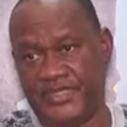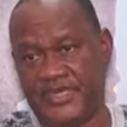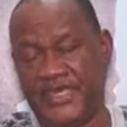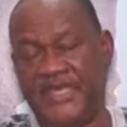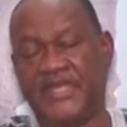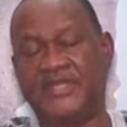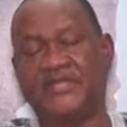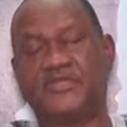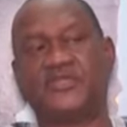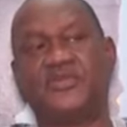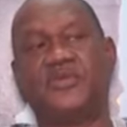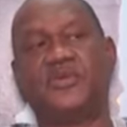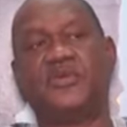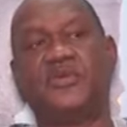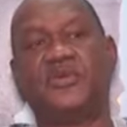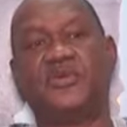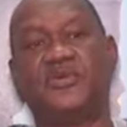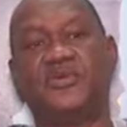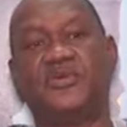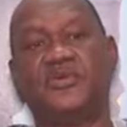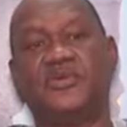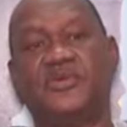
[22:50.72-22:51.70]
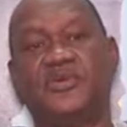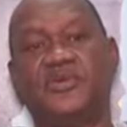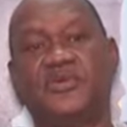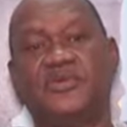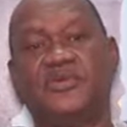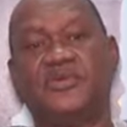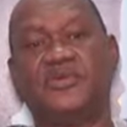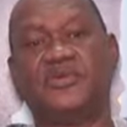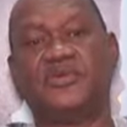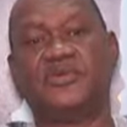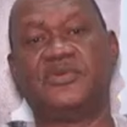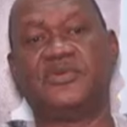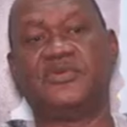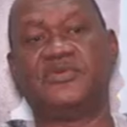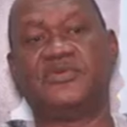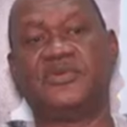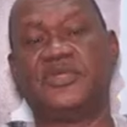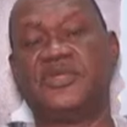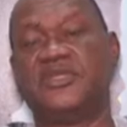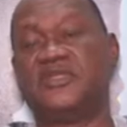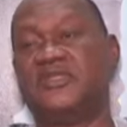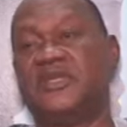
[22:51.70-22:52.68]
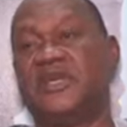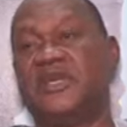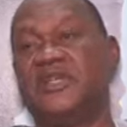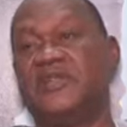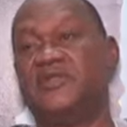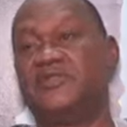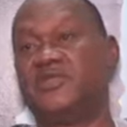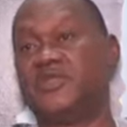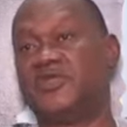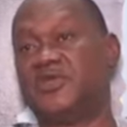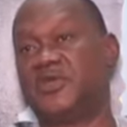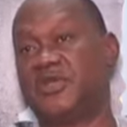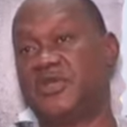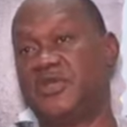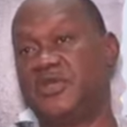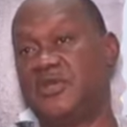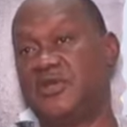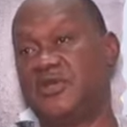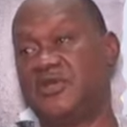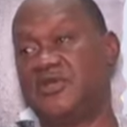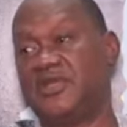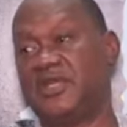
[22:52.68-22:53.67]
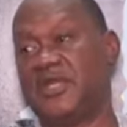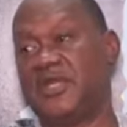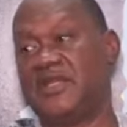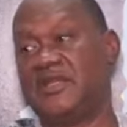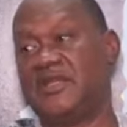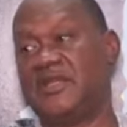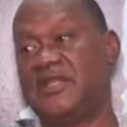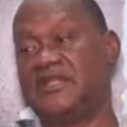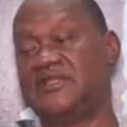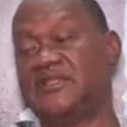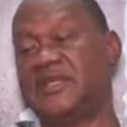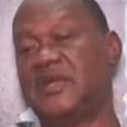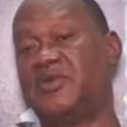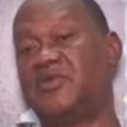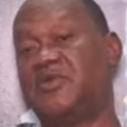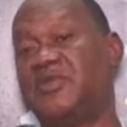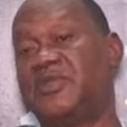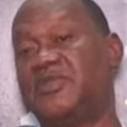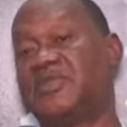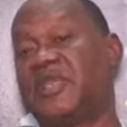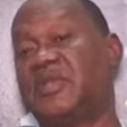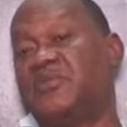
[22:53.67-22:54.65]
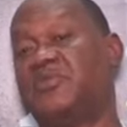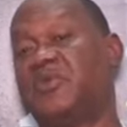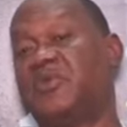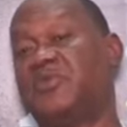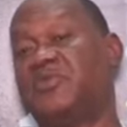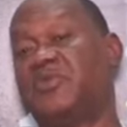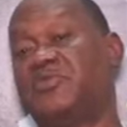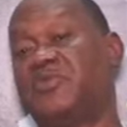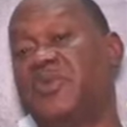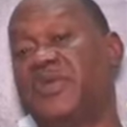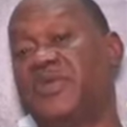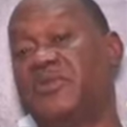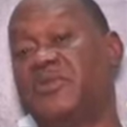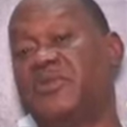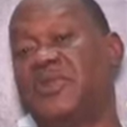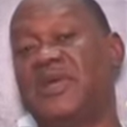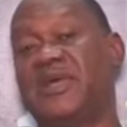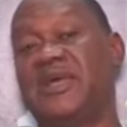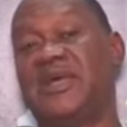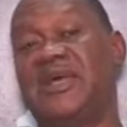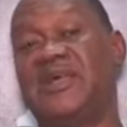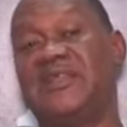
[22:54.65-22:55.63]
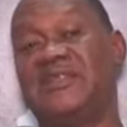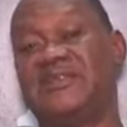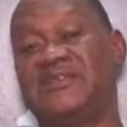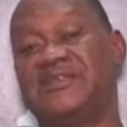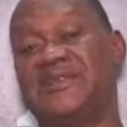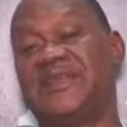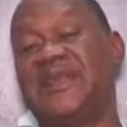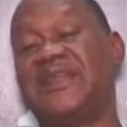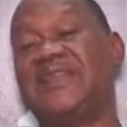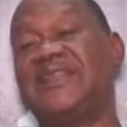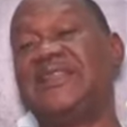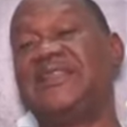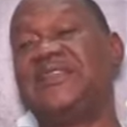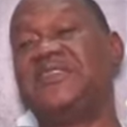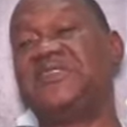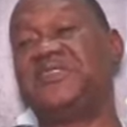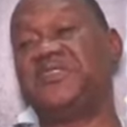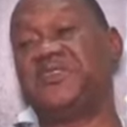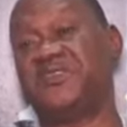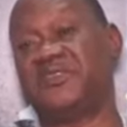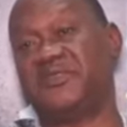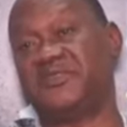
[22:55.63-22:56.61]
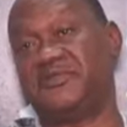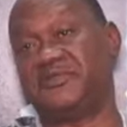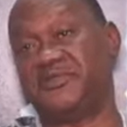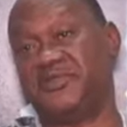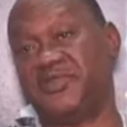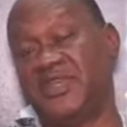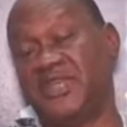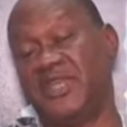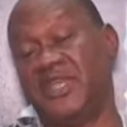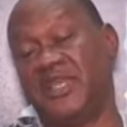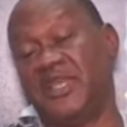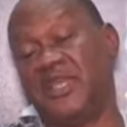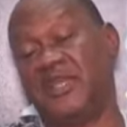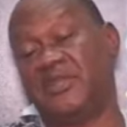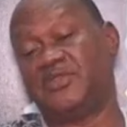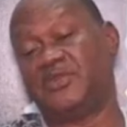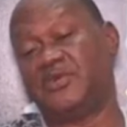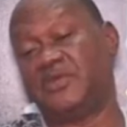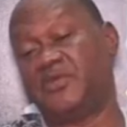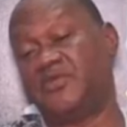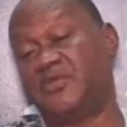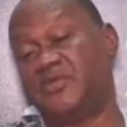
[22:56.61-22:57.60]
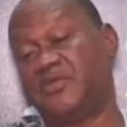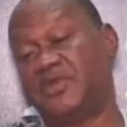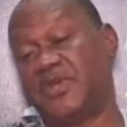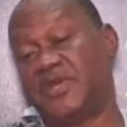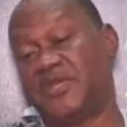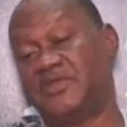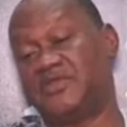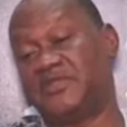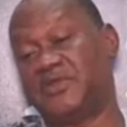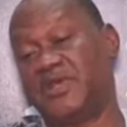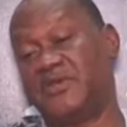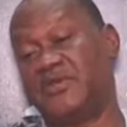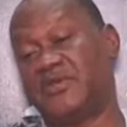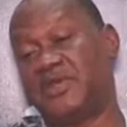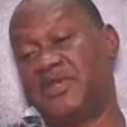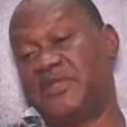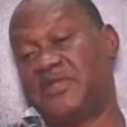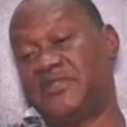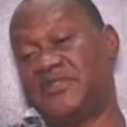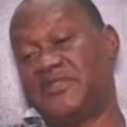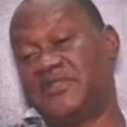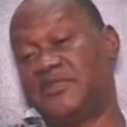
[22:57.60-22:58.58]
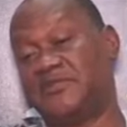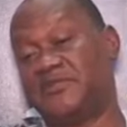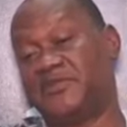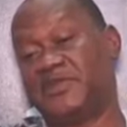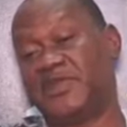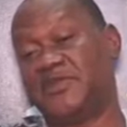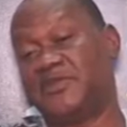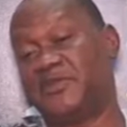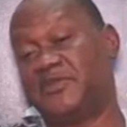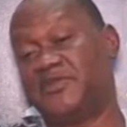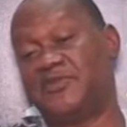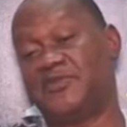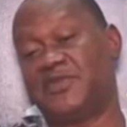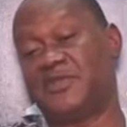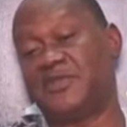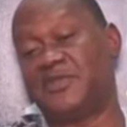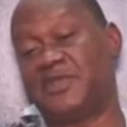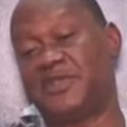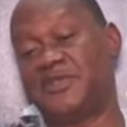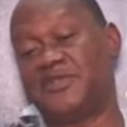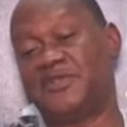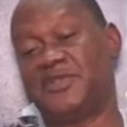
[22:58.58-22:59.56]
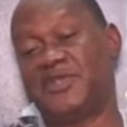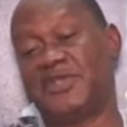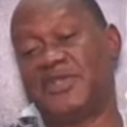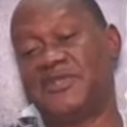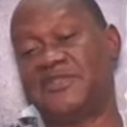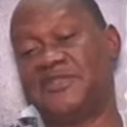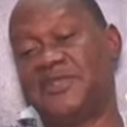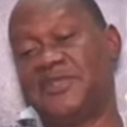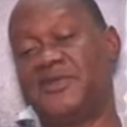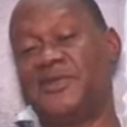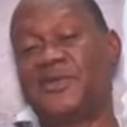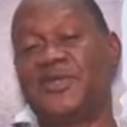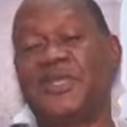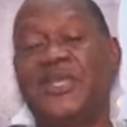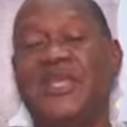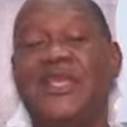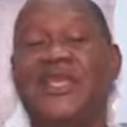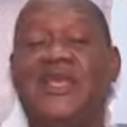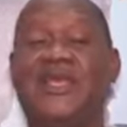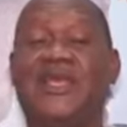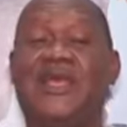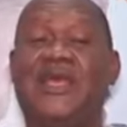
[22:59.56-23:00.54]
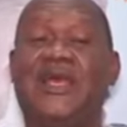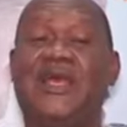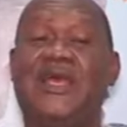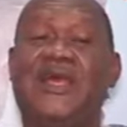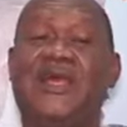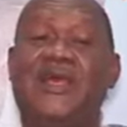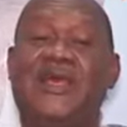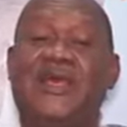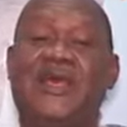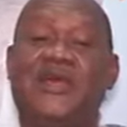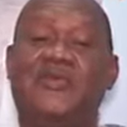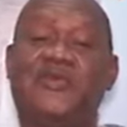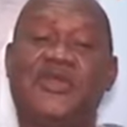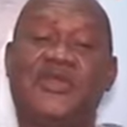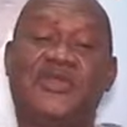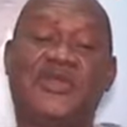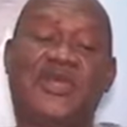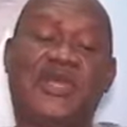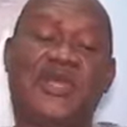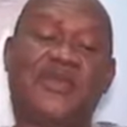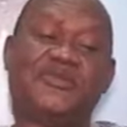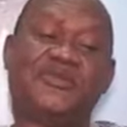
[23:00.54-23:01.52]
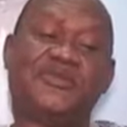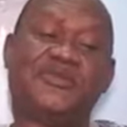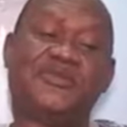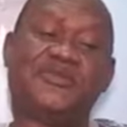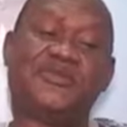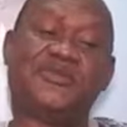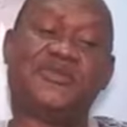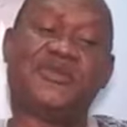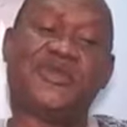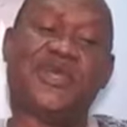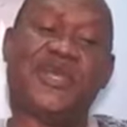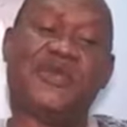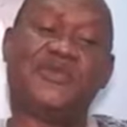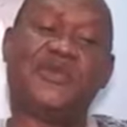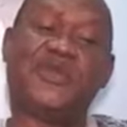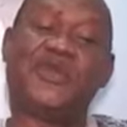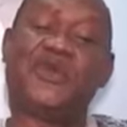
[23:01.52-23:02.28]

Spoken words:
And so we decided, we took it on, and that's how we came up with Benola as an initiative. So when people ask why you are an initiative, why not a foundation, I said, look, I may